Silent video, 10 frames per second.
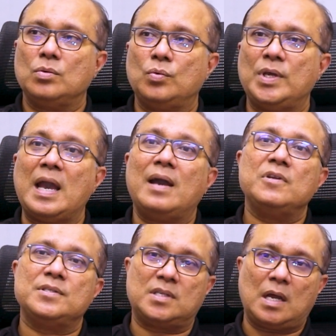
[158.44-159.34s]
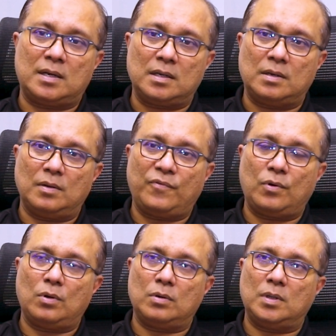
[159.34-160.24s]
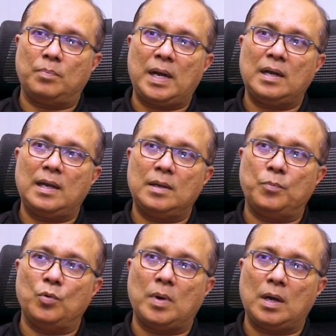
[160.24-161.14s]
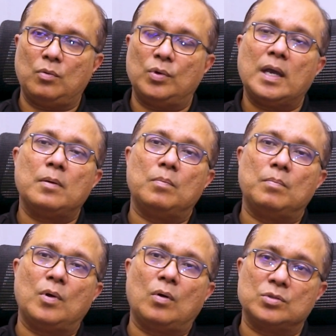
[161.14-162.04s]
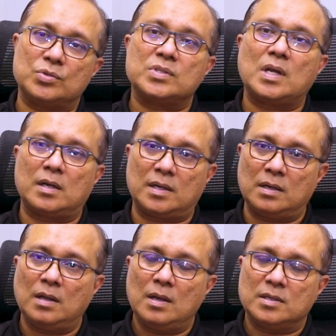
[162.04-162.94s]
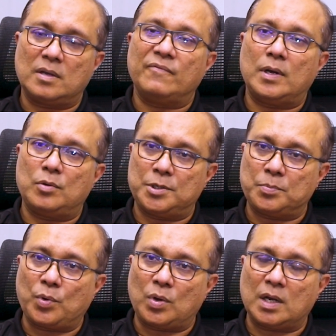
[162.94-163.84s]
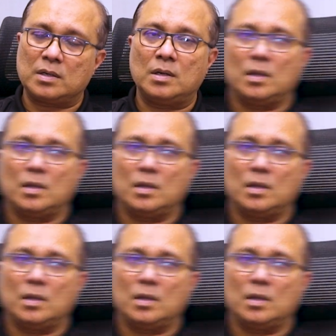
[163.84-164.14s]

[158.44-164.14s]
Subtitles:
we haven't started. For a brand like Puma, we have also started some value-added product.